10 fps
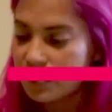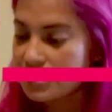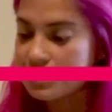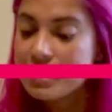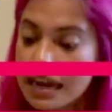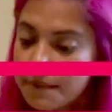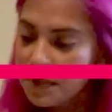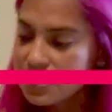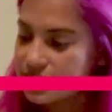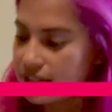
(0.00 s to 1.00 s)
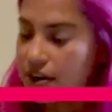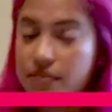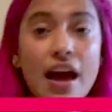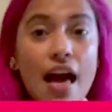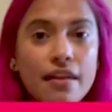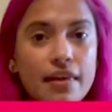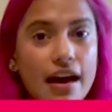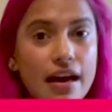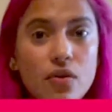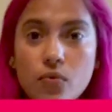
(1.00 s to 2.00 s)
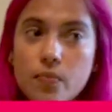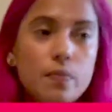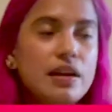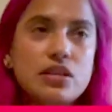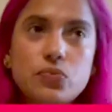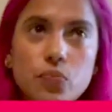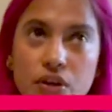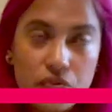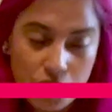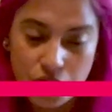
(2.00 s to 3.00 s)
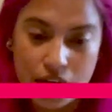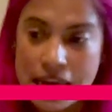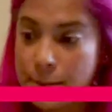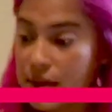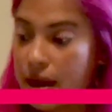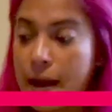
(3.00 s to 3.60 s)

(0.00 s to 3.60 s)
It's a camping stove that is wonderful for camping,